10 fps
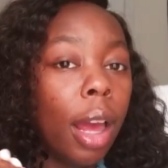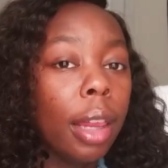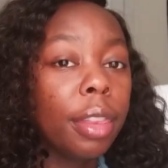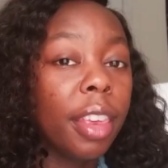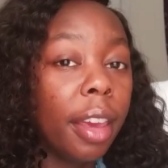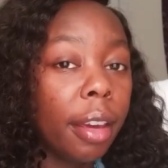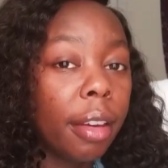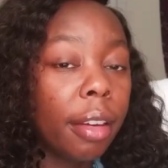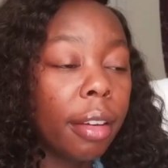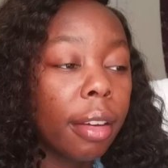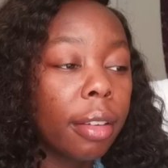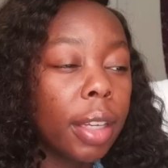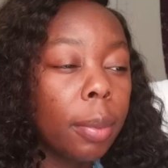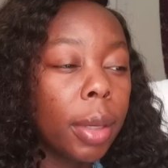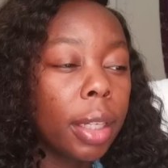thick, if that
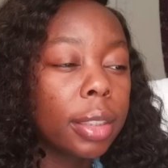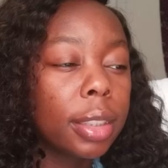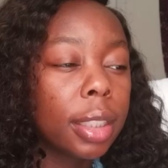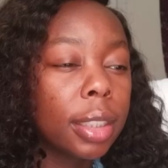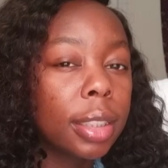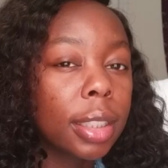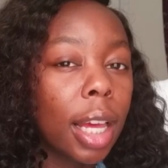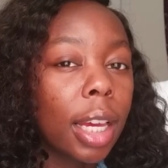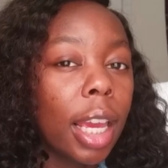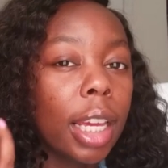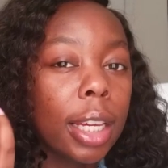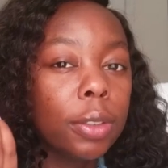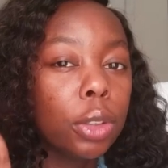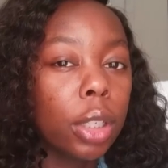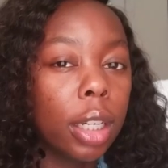makes sense. Like, it gives
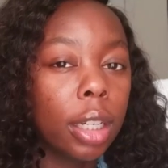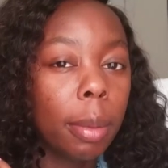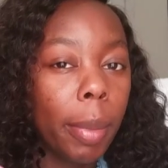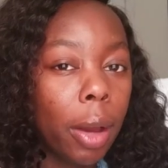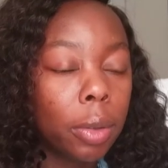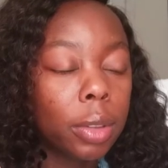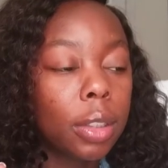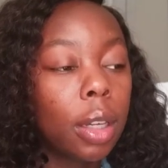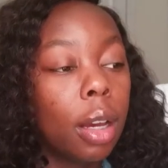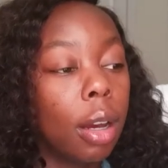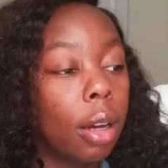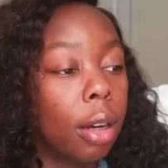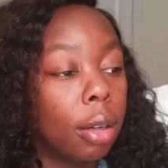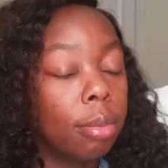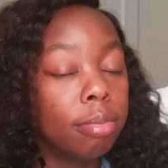you a good amount.
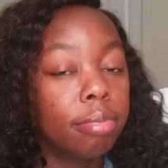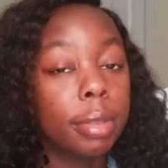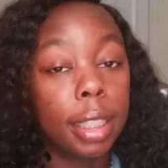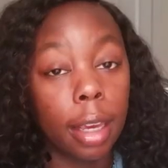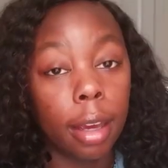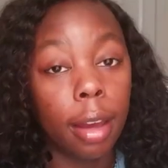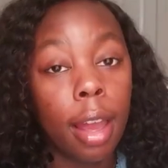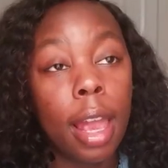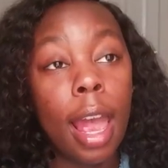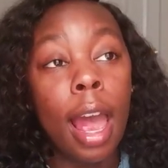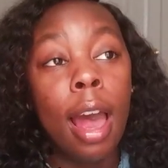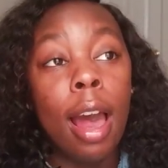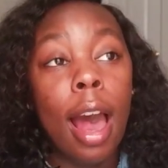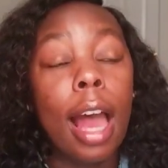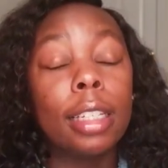Yeah.
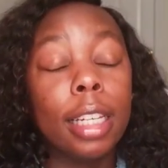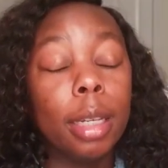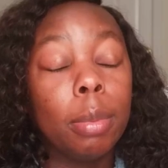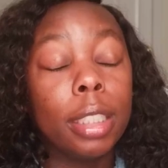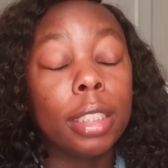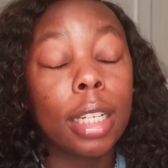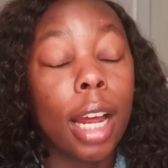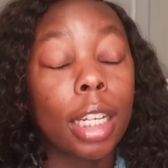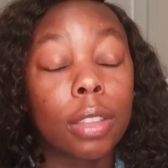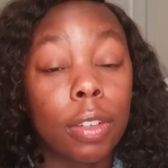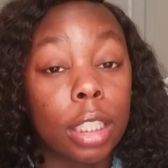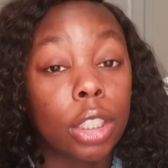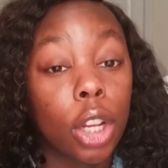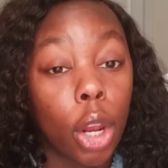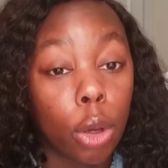I did bleach the notch for this
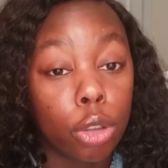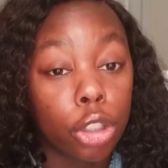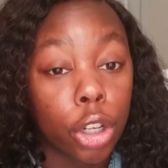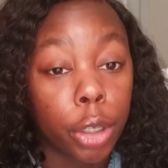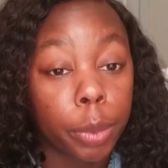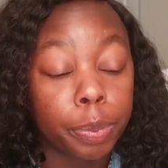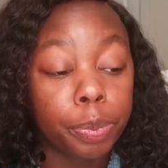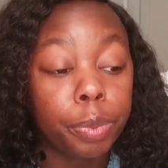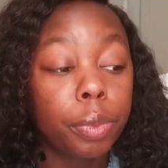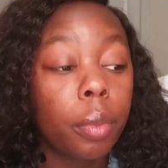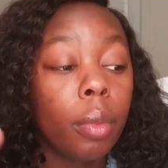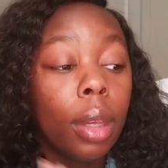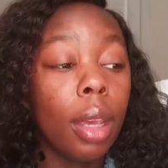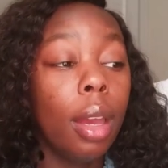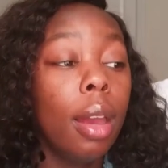closure.
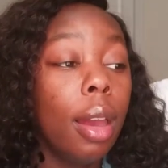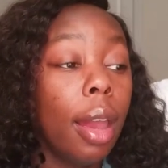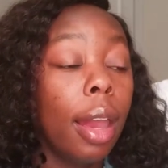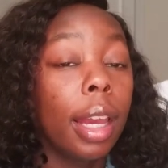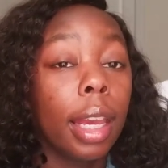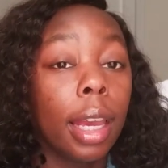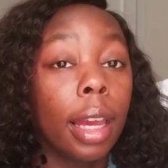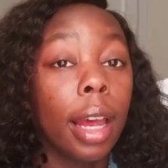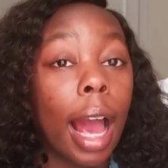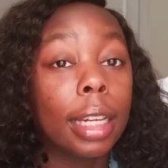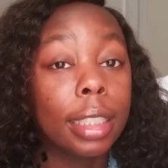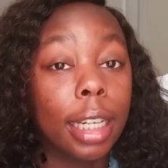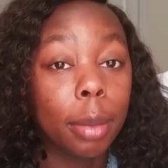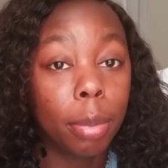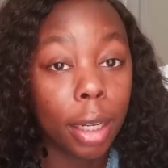And I
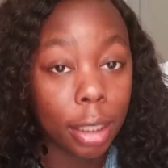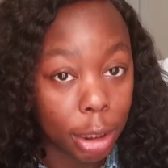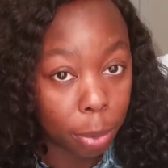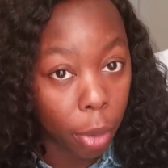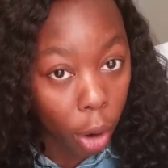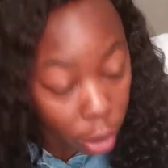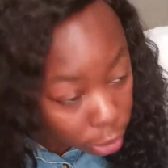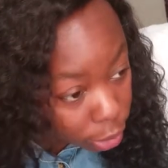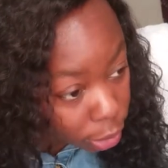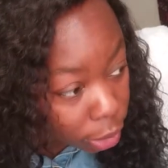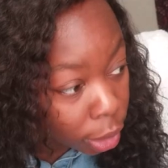did pluck the part,